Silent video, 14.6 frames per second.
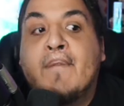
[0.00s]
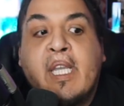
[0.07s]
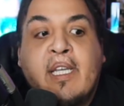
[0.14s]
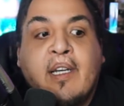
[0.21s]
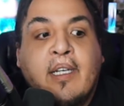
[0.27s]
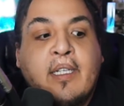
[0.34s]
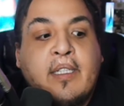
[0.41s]

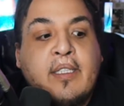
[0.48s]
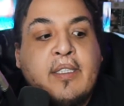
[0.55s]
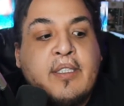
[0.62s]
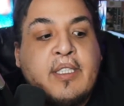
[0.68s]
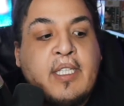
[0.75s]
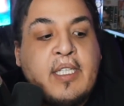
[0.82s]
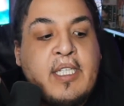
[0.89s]

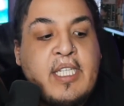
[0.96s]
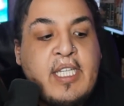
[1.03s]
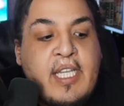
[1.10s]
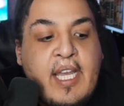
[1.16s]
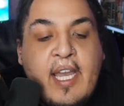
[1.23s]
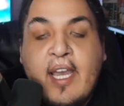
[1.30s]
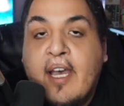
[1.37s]
because
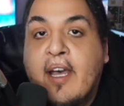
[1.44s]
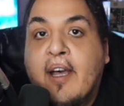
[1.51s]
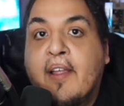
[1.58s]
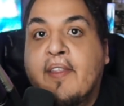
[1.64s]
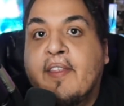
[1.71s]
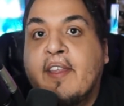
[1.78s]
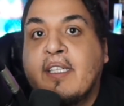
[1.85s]
yeah,
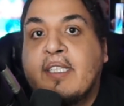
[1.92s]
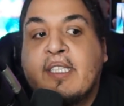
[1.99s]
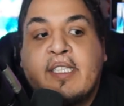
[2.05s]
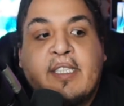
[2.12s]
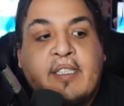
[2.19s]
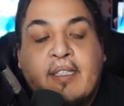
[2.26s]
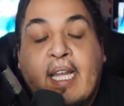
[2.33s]

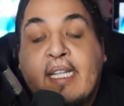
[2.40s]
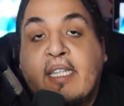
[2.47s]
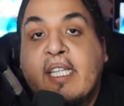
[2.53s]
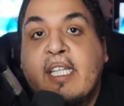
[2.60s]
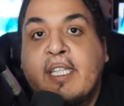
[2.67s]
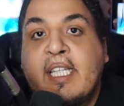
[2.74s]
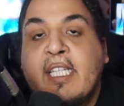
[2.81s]

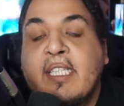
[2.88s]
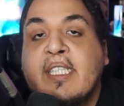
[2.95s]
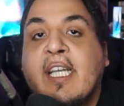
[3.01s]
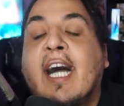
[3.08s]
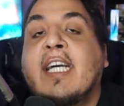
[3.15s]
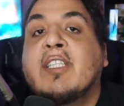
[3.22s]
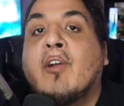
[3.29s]
these
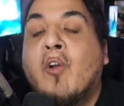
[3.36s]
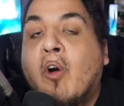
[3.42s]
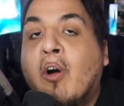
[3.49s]
guys are